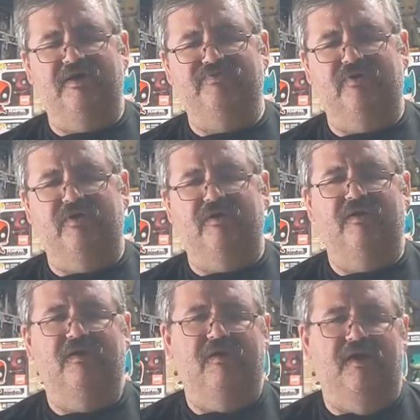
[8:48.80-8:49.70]
because we're
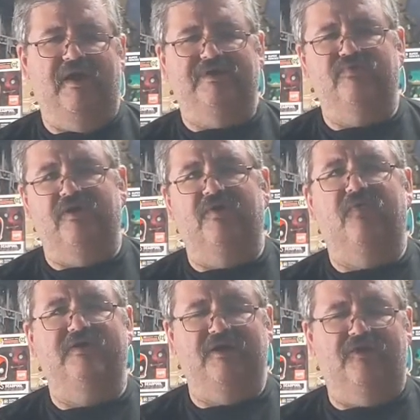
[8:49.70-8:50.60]
not
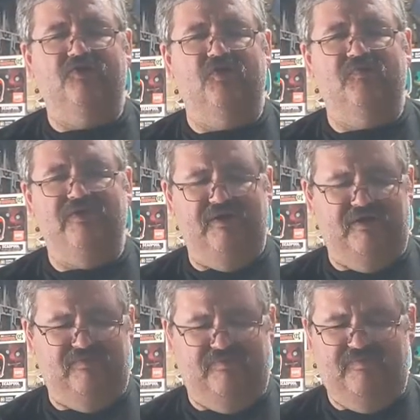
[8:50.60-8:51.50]
quite October
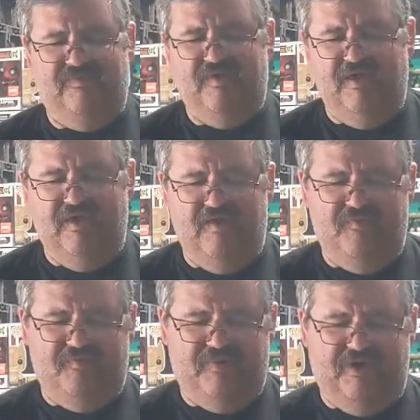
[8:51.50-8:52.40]
yet.
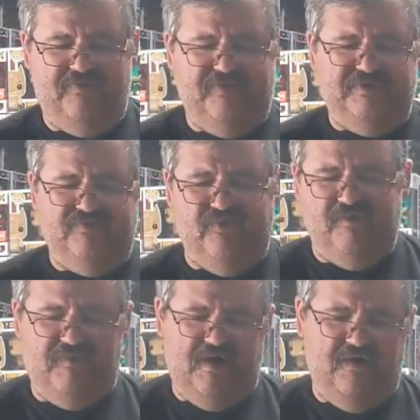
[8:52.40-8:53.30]
But this is one
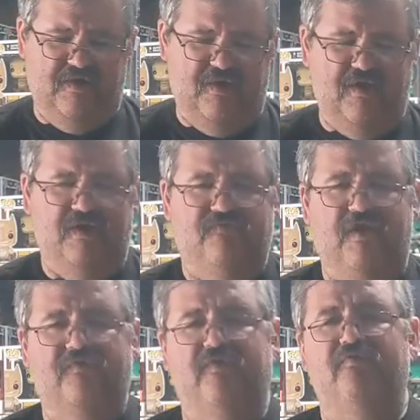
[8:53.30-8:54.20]
of my
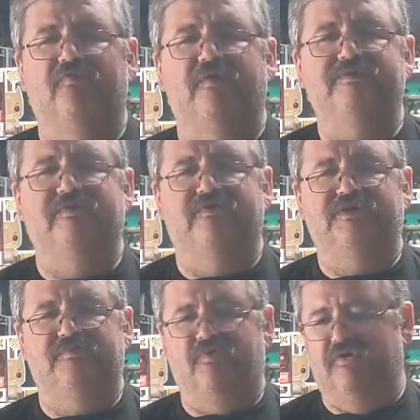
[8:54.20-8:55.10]
favorite ones of
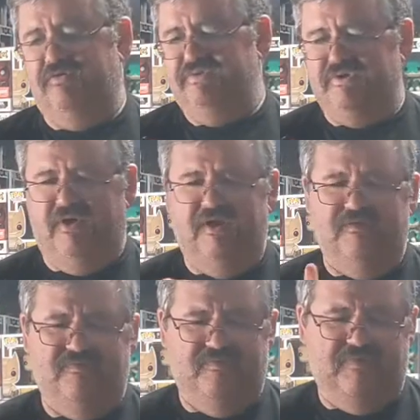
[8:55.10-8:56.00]
Tim Burton, so I
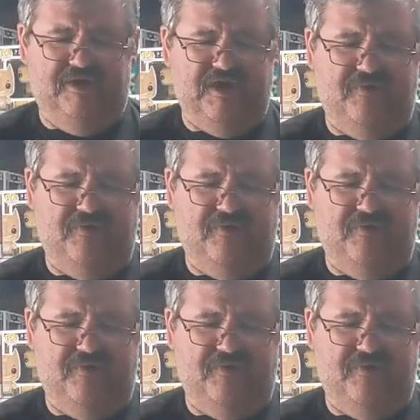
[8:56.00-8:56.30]
picked